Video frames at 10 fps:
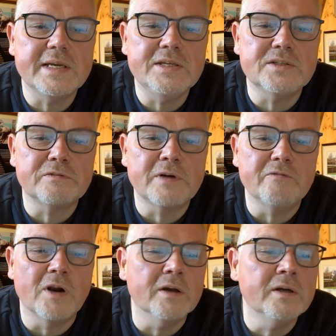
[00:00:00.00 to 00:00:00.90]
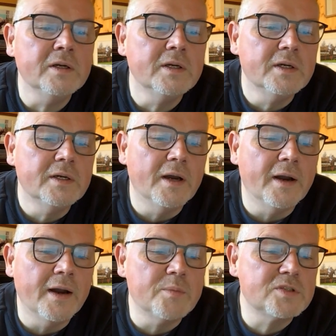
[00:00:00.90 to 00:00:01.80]
he's a front
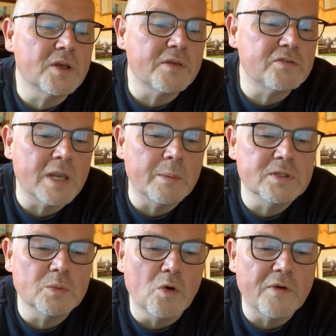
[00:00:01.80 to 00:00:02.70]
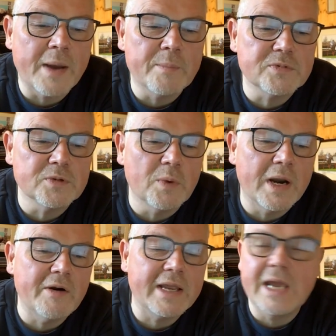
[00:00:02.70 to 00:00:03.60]
runner. So they've sent him to Wolverhampton,
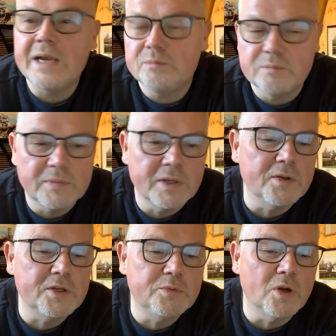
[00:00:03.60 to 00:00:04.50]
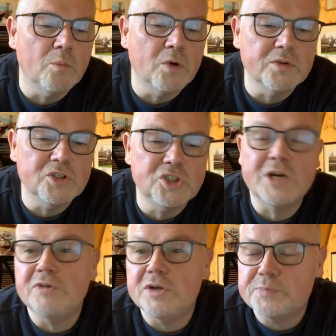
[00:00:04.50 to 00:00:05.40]
where, again, you don't want to,
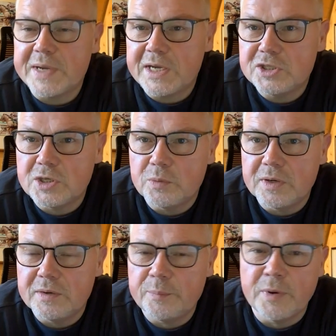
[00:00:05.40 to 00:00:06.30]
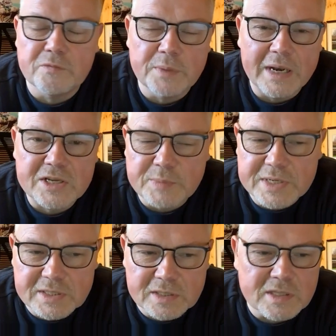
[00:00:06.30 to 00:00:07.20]
generally speaking, apart from the last
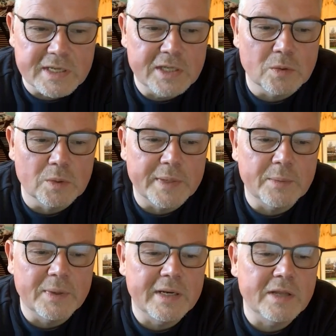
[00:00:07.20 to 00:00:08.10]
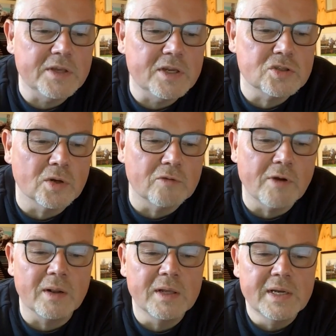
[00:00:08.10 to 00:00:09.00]
meeting, I think you don't want to be anywhere near the inside
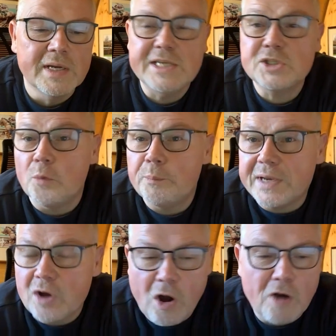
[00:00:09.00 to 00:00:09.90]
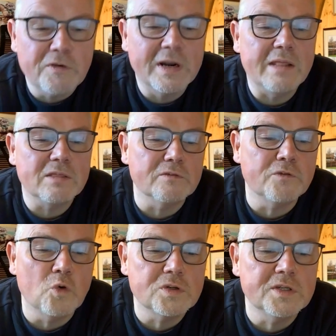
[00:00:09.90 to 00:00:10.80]
rail. He's got beat half a length at
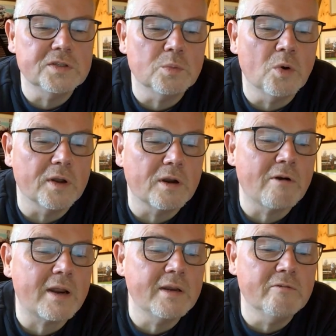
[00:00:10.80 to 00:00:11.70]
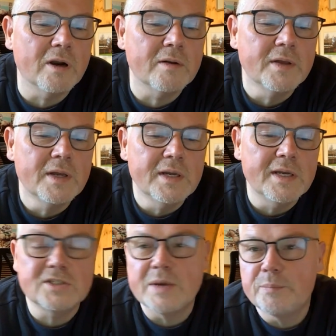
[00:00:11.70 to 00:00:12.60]
14-1, a cracking run.
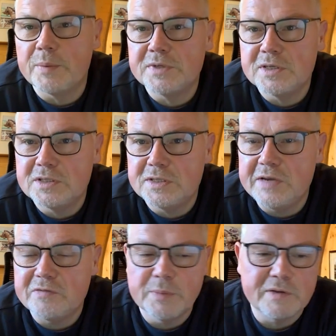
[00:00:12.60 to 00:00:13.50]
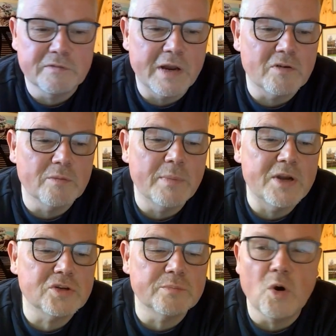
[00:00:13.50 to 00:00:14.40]
He's then bumped into the even money favourite
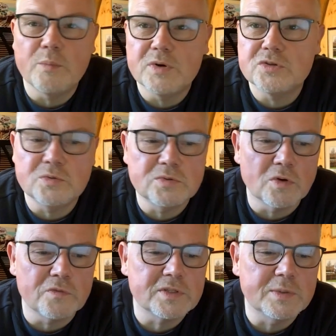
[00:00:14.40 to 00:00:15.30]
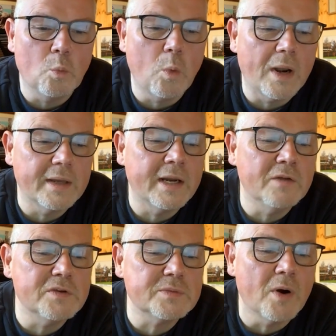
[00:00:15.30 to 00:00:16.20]
Measured Moments, who's obviously well
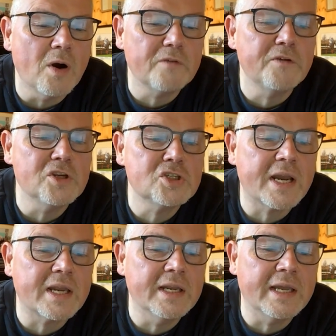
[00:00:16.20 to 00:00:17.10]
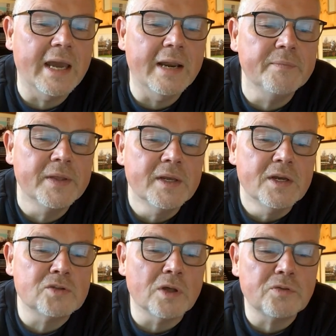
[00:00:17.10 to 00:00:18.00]
ahead of his mark, finished second again.
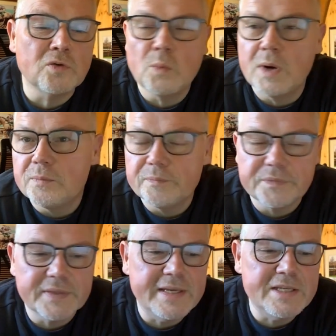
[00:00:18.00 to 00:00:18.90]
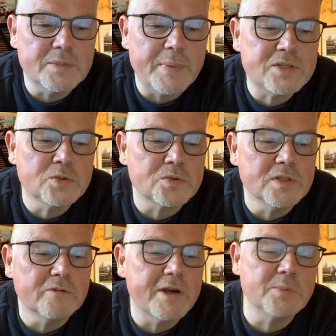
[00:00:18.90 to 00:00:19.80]
So I thought, well, he's the best
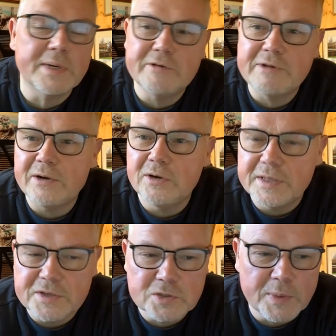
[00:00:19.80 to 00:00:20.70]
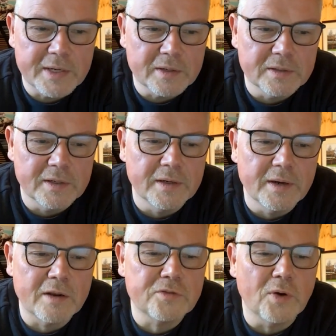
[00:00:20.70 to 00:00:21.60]
horse in the race when he ran earlier this week.
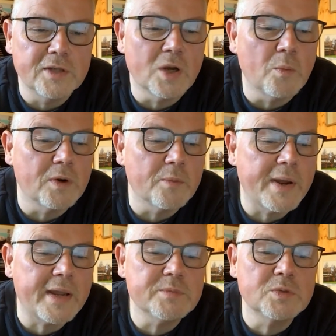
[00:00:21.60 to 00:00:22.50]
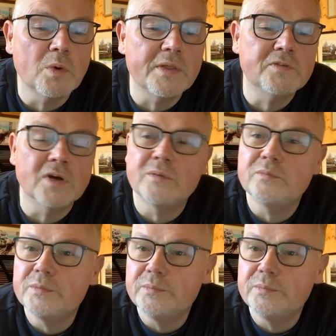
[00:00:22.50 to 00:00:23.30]
I thought, I don't want to back him. So what they've done,